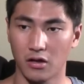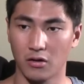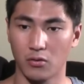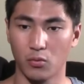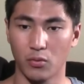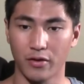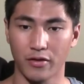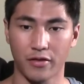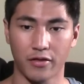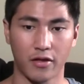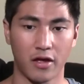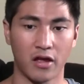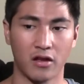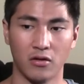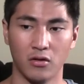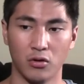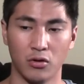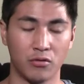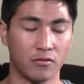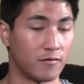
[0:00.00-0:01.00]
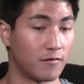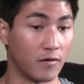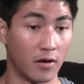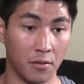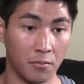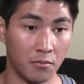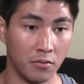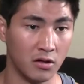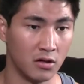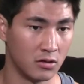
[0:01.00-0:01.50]
with and learn
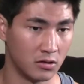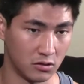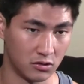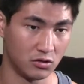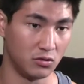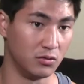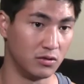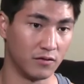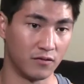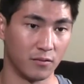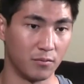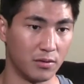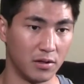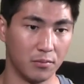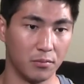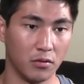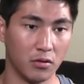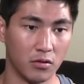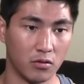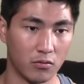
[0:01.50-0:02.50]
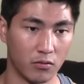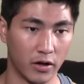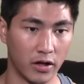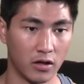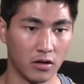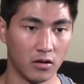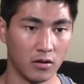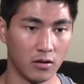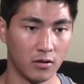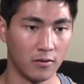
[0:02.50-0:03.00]
from 2 different people, right?
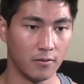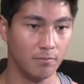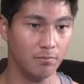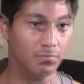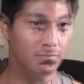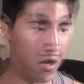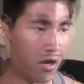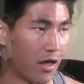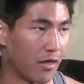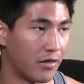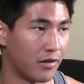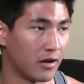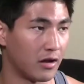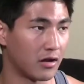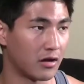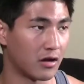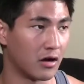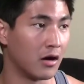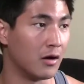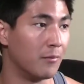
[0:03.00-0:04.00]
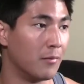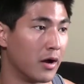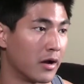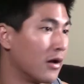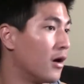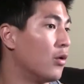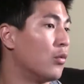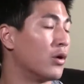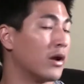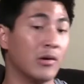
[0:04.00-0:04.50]
But I think I
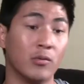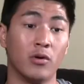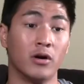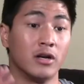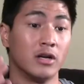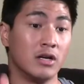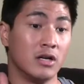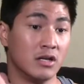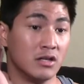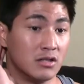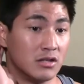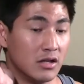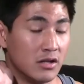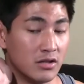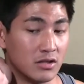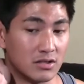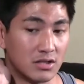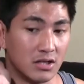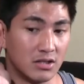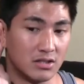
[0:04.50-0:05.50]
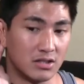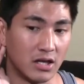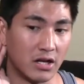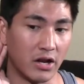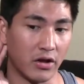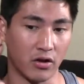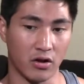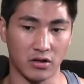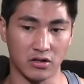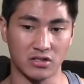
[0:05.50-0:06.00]
got what I wanted in the sense that I
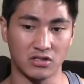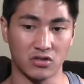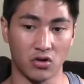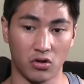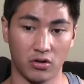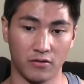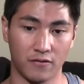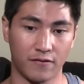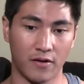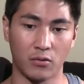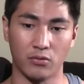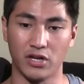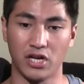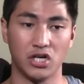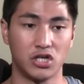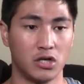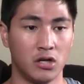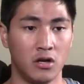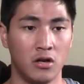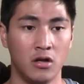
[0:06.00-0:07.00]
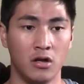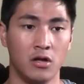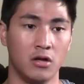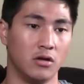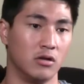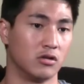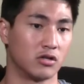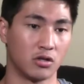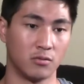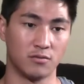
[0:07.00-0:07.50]
got a solid foundation
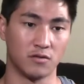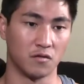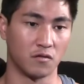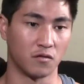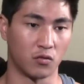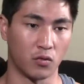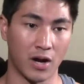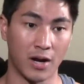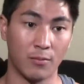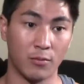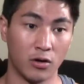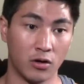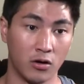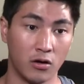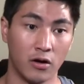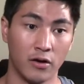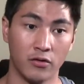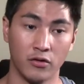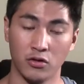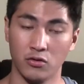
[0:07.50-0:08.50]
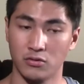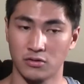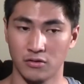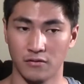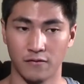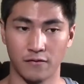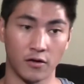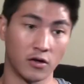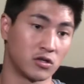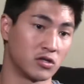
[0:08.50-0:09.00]
in terms of grammar and the use of
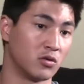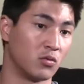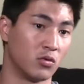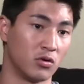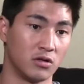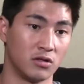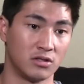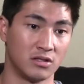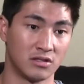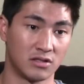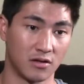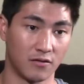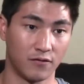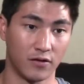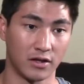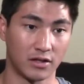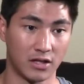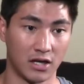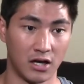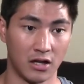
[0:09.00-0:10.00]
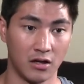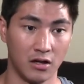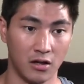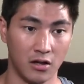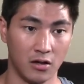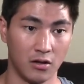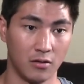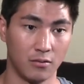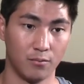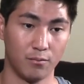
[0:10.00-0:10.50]
function words and stuff like that.
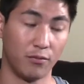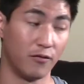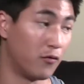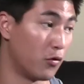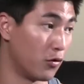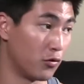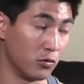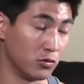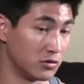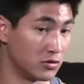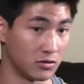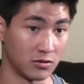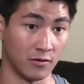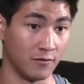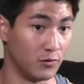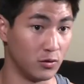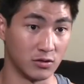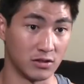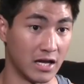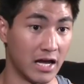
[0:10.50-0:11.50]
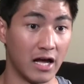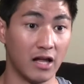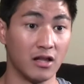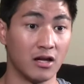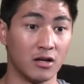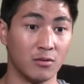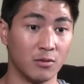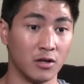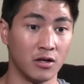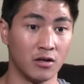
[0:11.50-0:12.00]
Before those confused the hell out
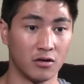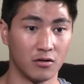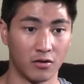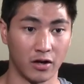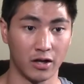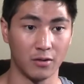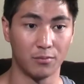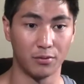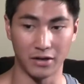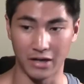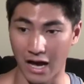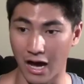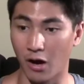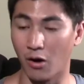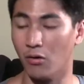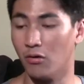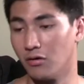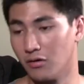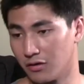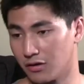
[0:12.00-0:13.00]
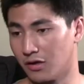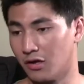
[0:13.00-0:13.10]
of me, right? But now,